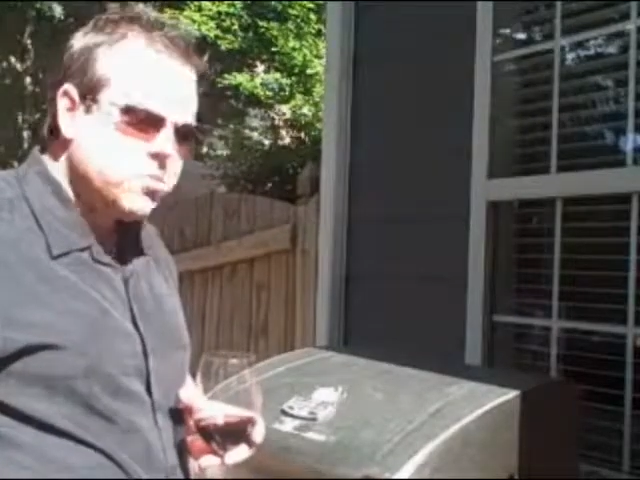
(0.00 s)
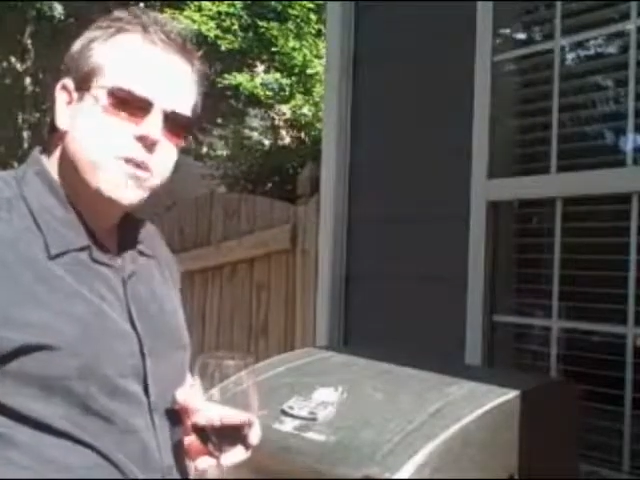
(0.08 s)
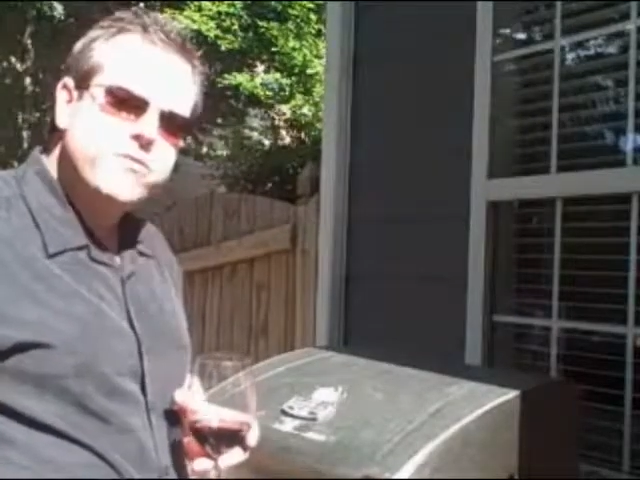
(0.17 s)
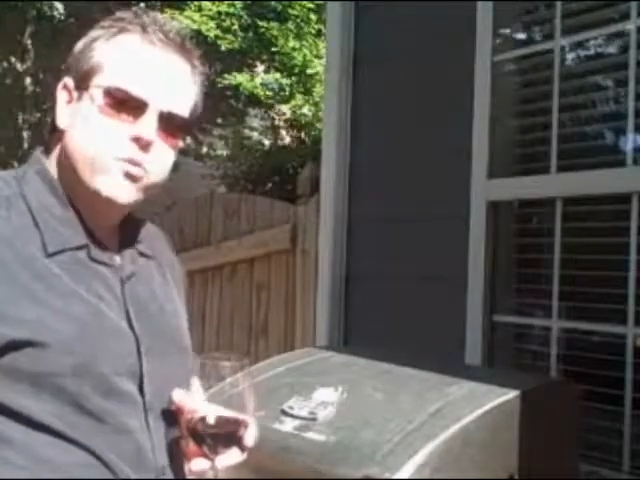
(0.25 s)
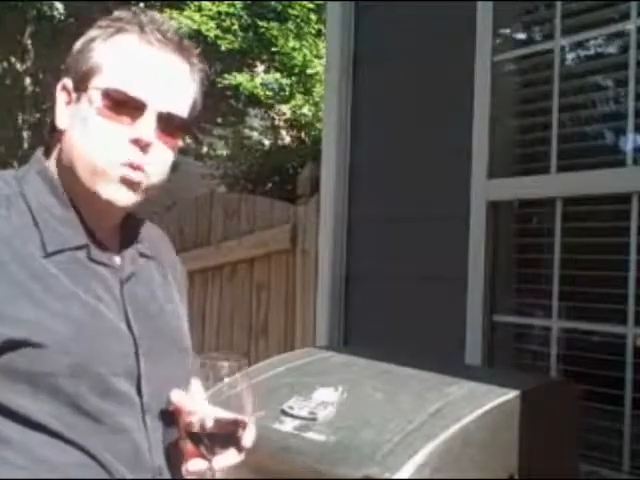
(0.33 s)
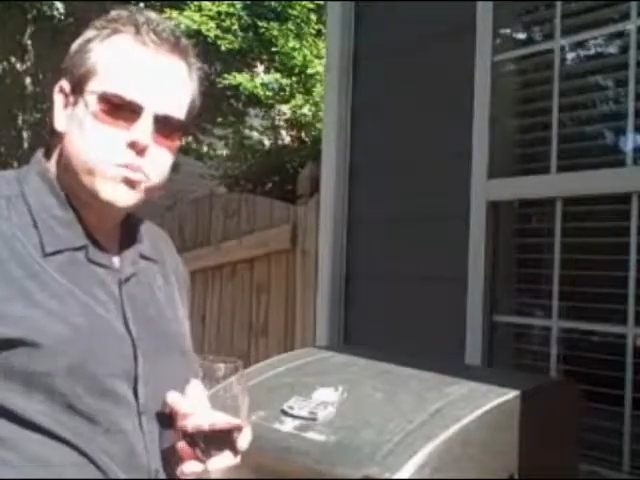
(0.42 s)
go
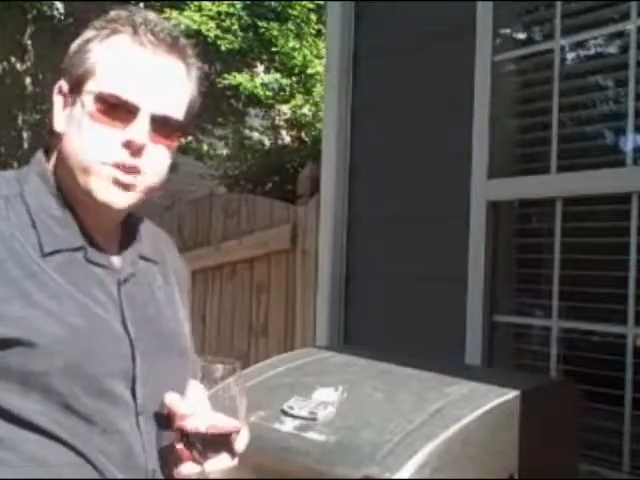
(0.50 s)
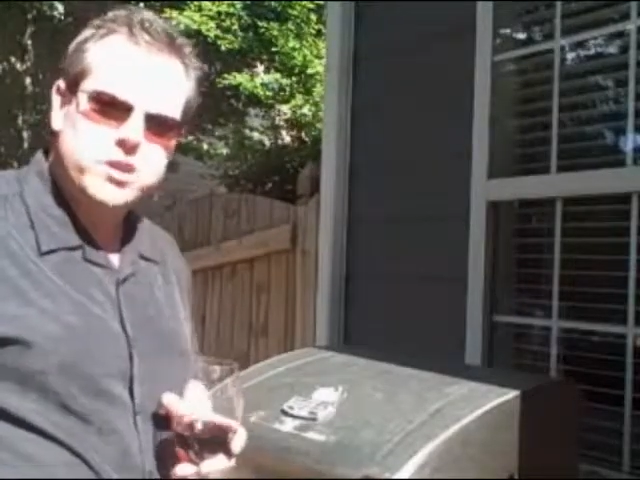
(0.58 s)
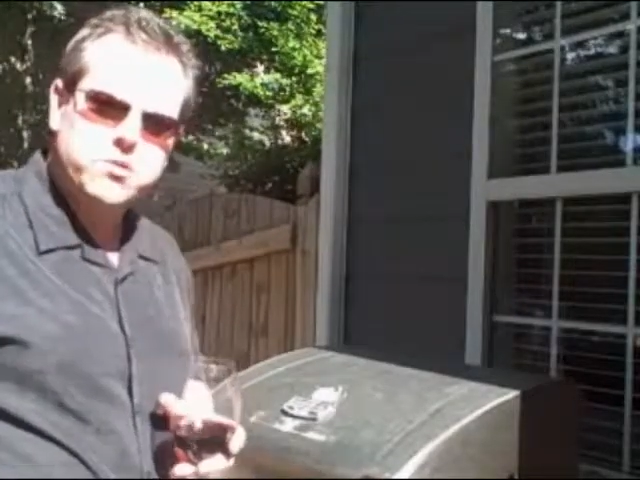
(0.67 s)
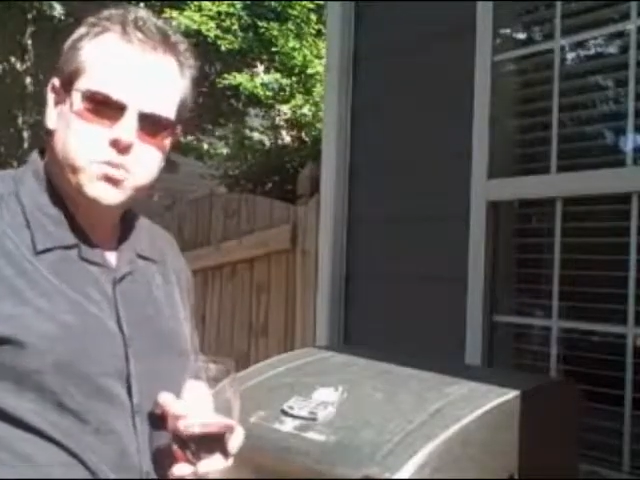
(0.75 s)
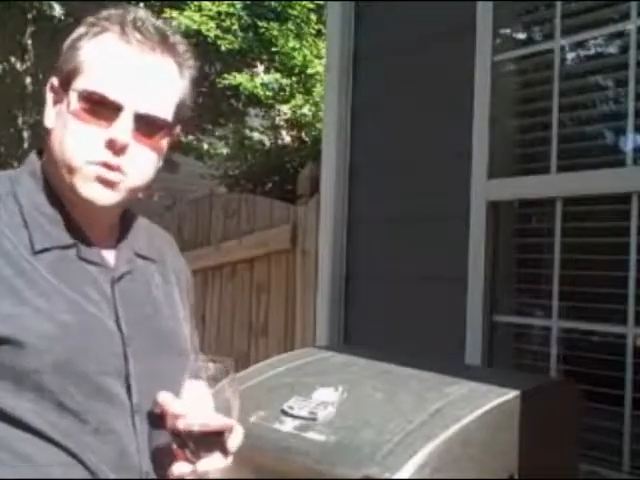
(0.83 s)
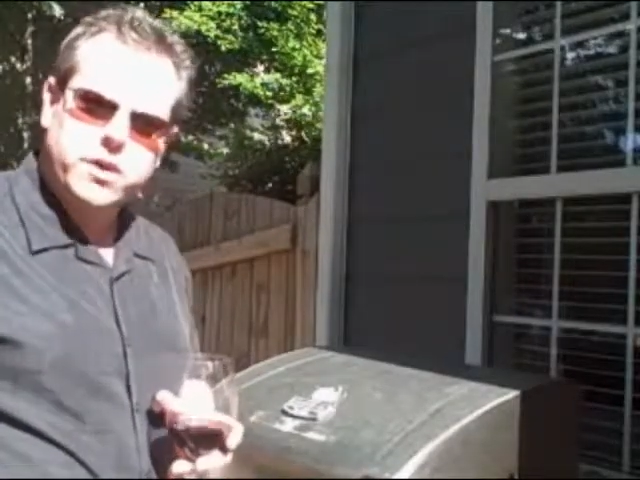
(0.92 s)
about 4
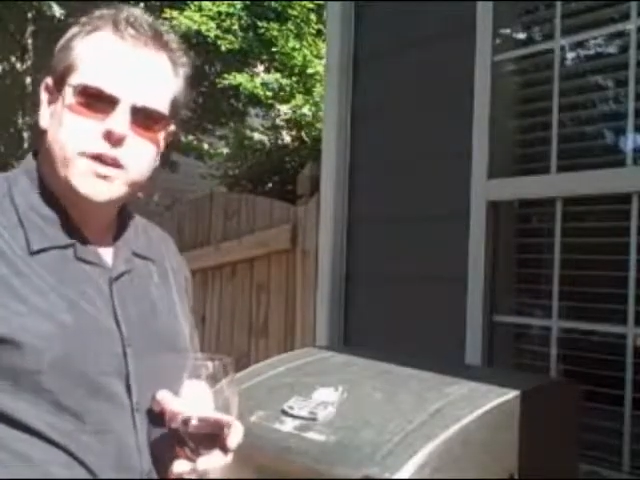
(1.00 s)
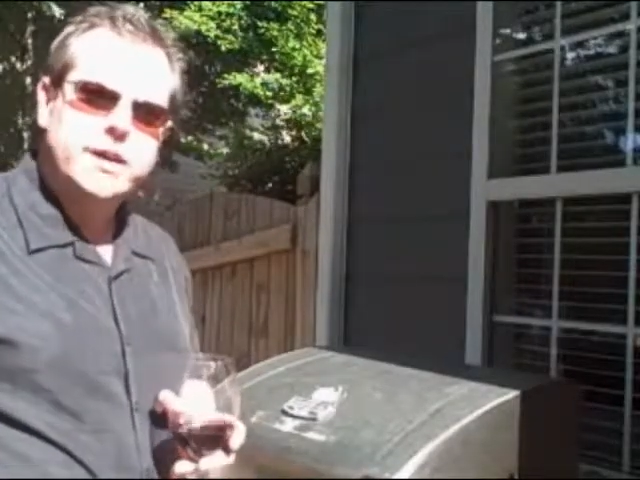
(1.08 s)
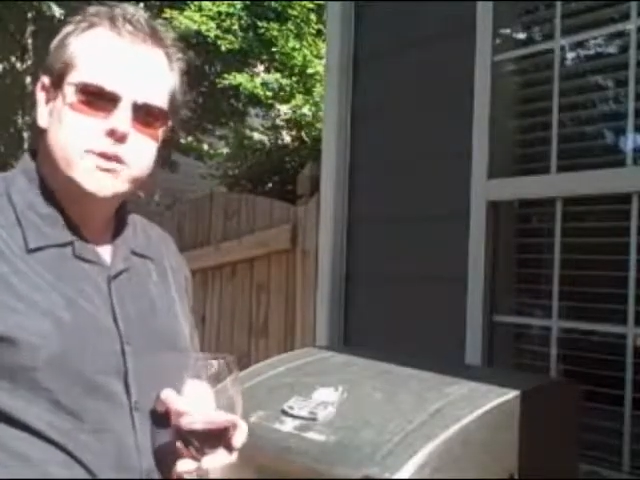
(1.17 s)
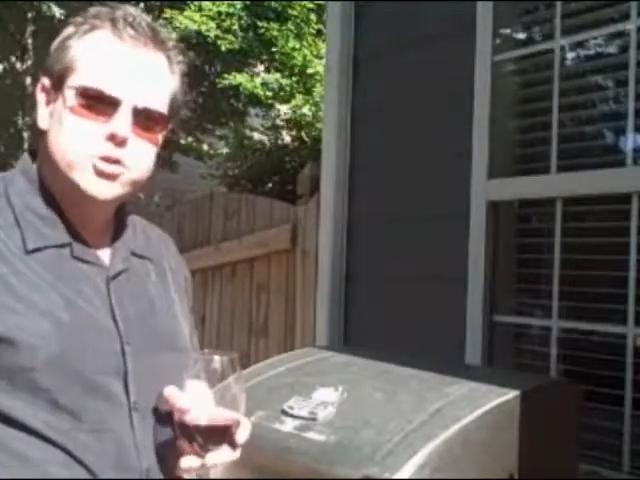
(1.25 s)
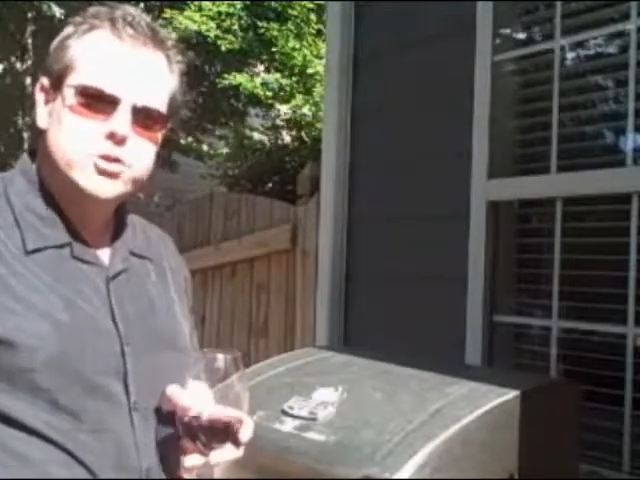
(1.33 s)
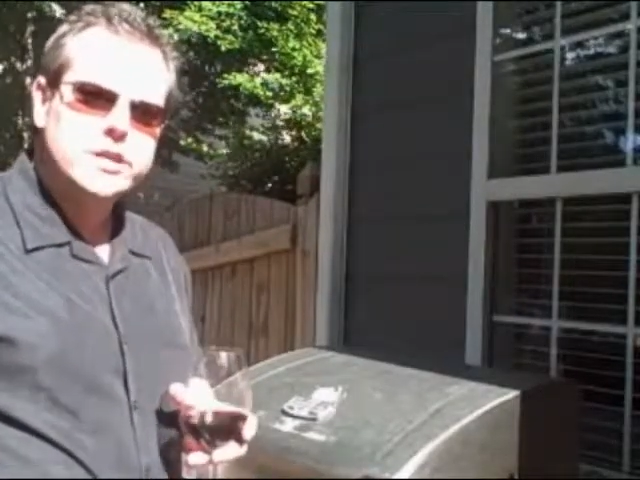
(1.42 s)
minutes per
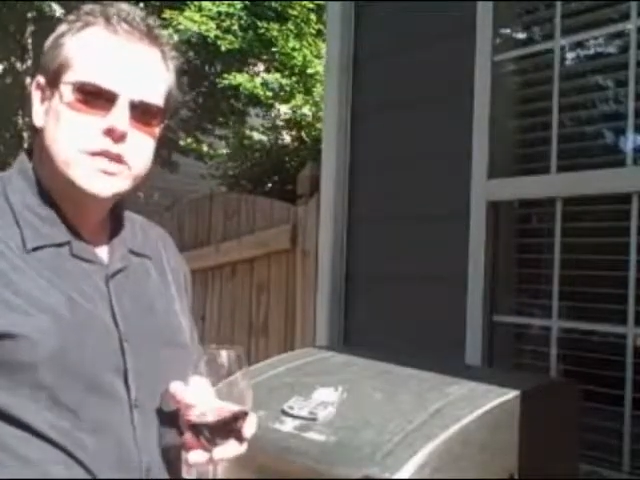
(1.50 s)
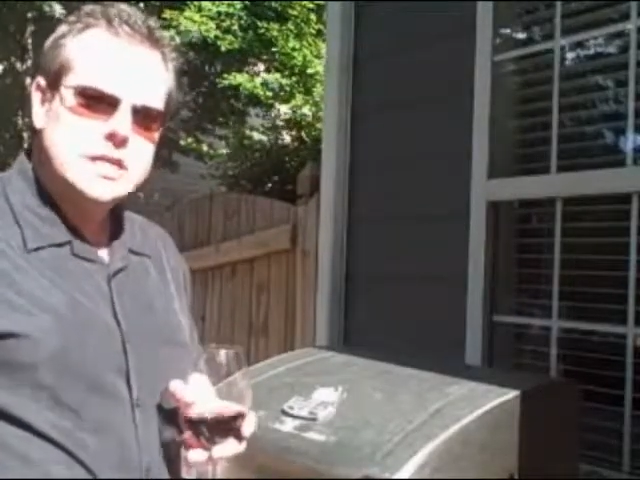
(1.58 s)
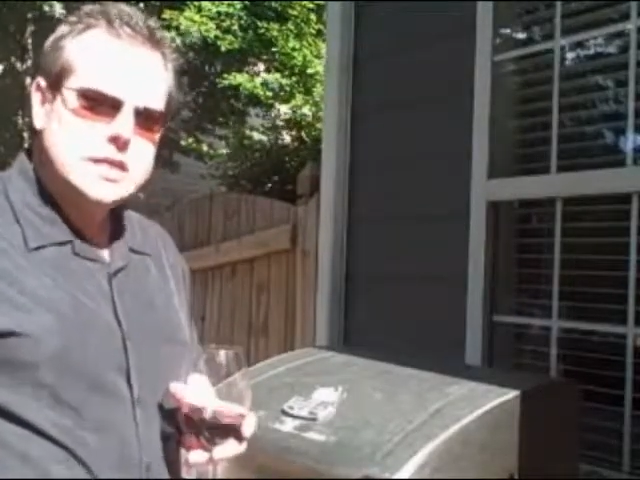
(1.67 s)
inch.